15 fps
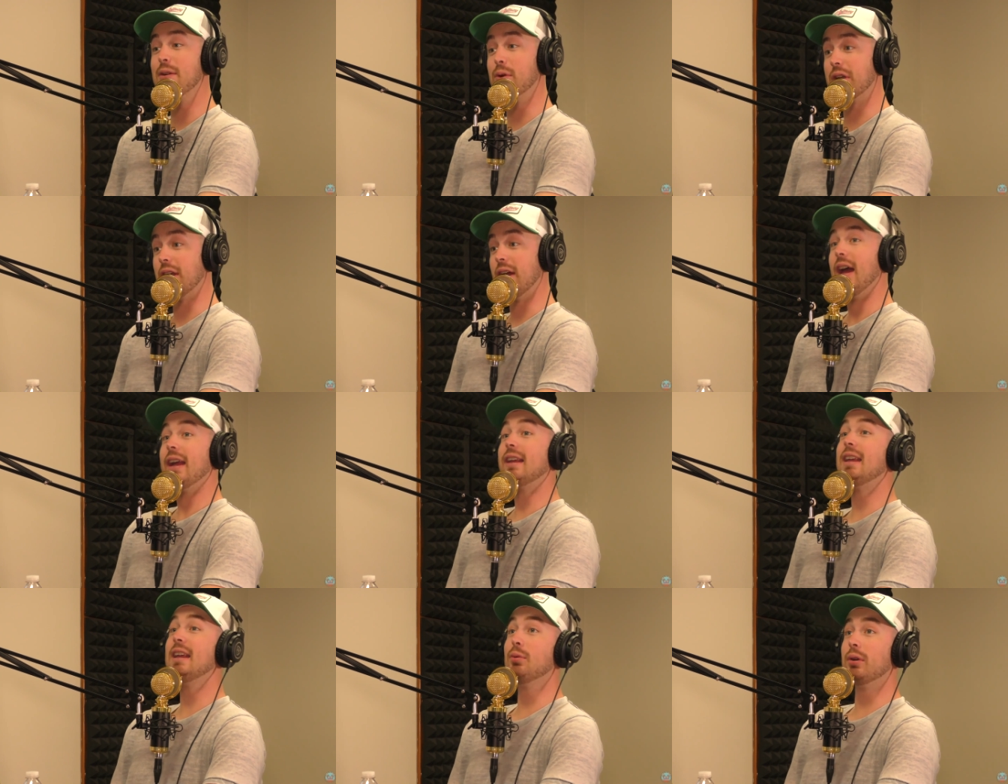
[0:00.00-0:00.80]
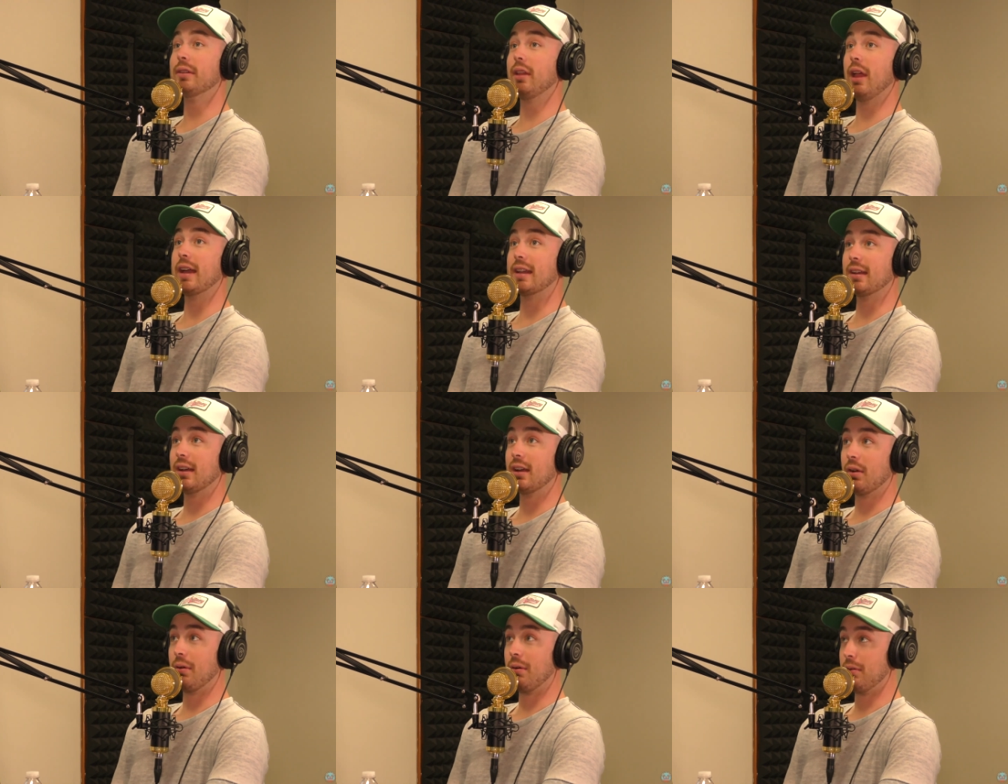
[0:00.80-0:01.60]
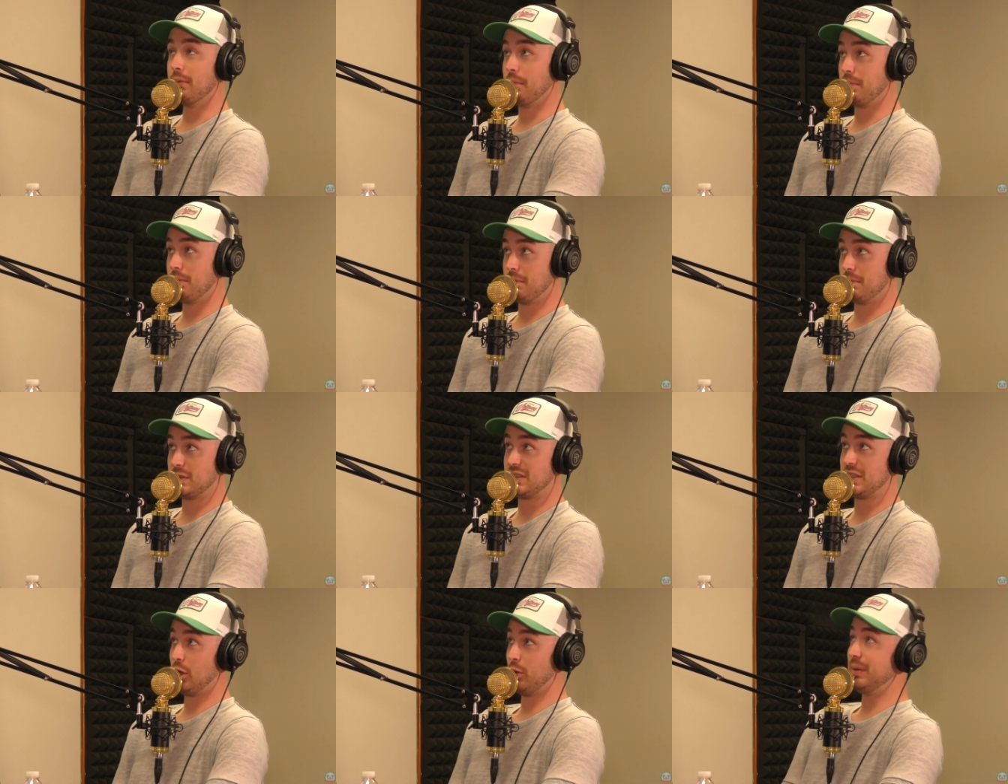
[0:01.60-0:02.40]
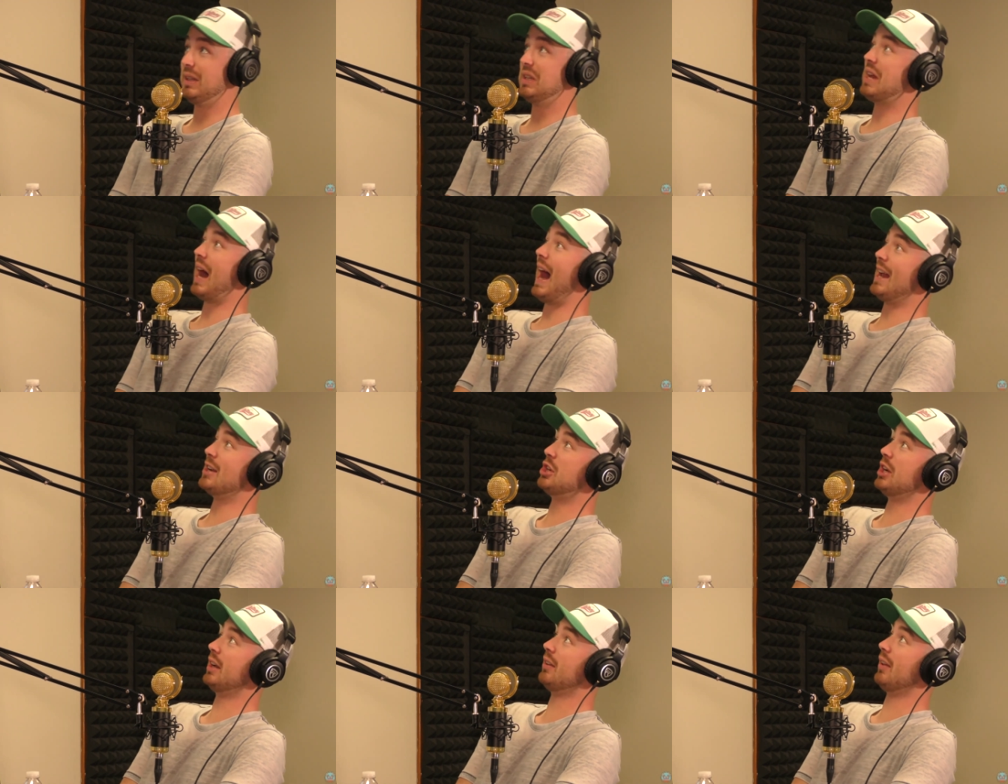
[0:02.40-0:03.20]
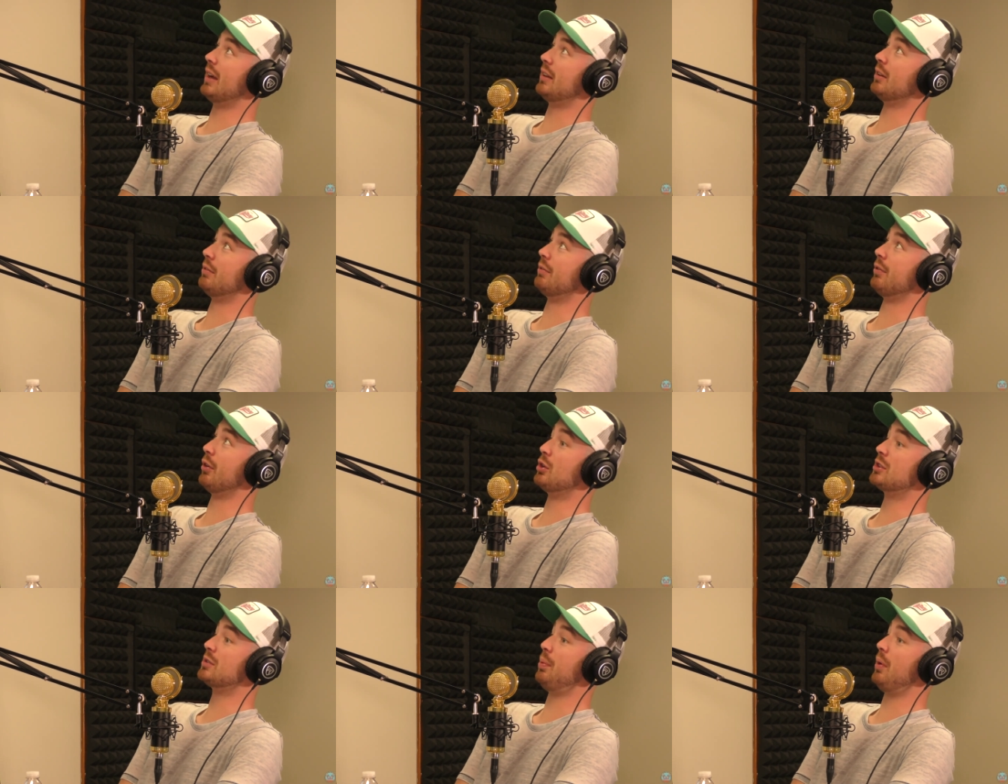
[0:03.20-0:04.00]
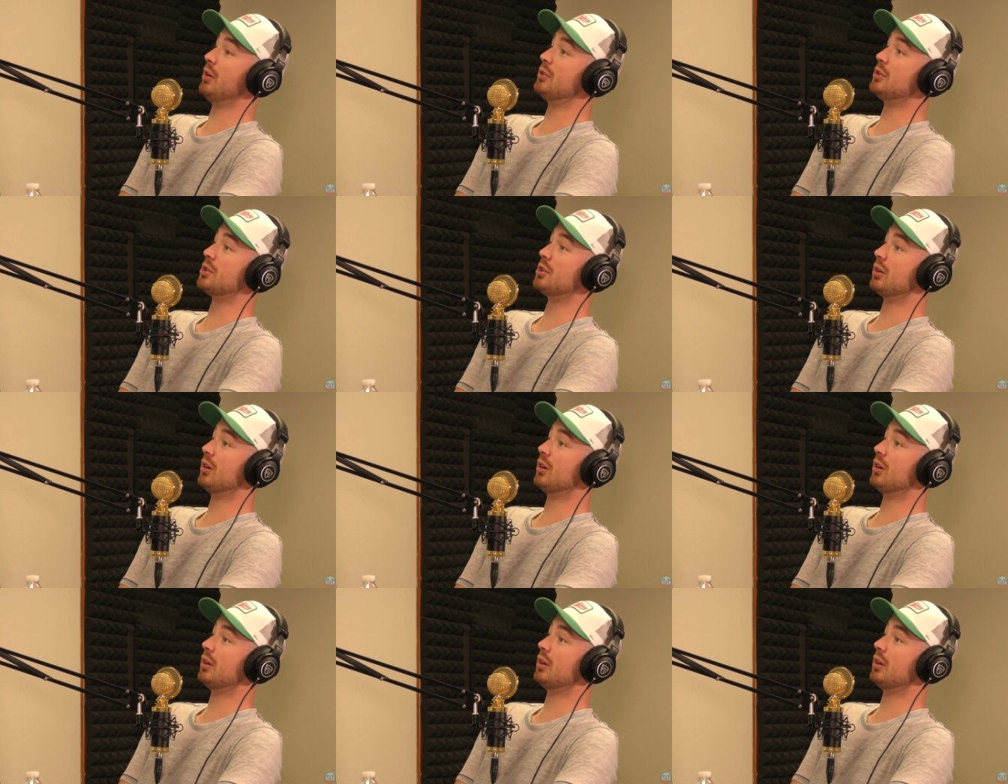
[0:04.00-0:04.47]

he would like still be dodging like the first punch,